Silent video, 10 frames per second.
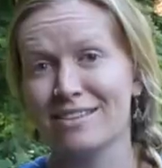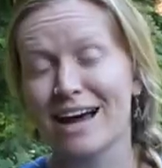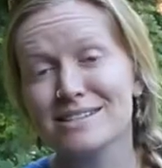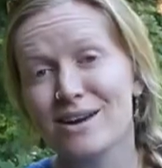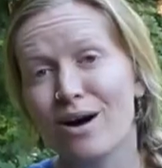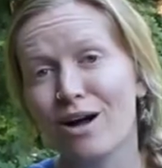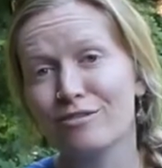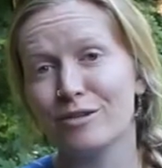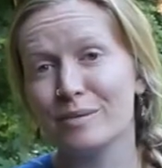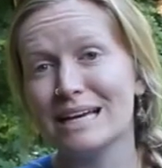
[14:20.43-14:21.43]
That's all
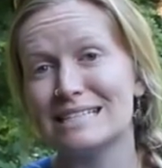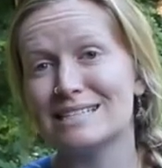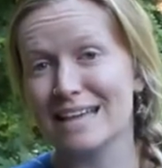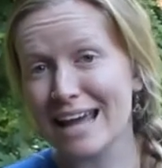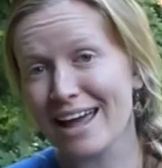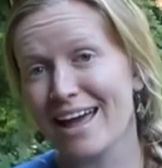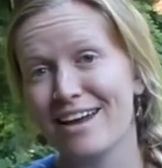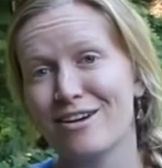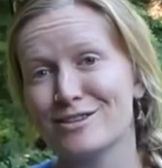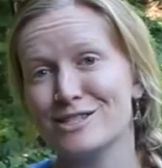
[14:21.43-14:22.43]
for me today, and
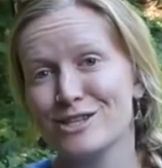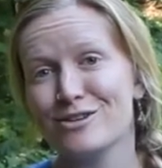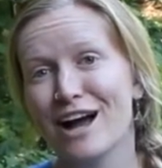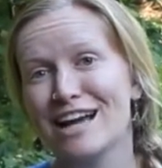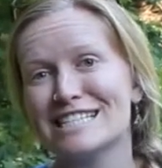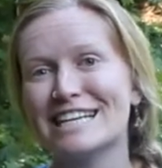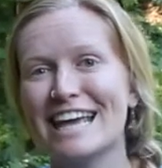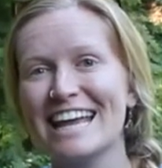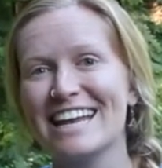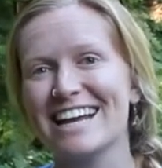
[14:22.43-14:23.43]
I'll see you guys
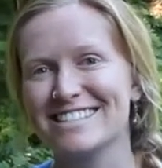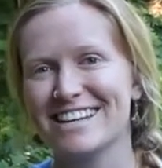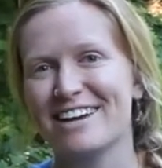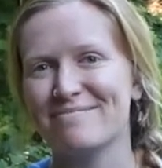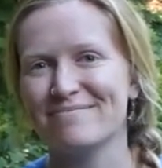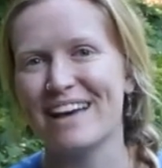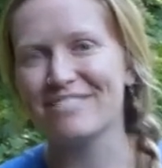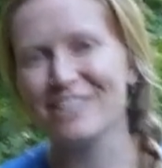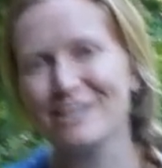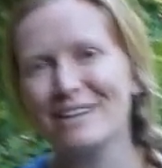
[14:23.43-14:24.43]
again next time. Have a
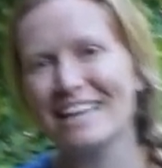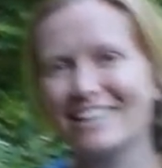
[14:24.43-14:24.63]
great week.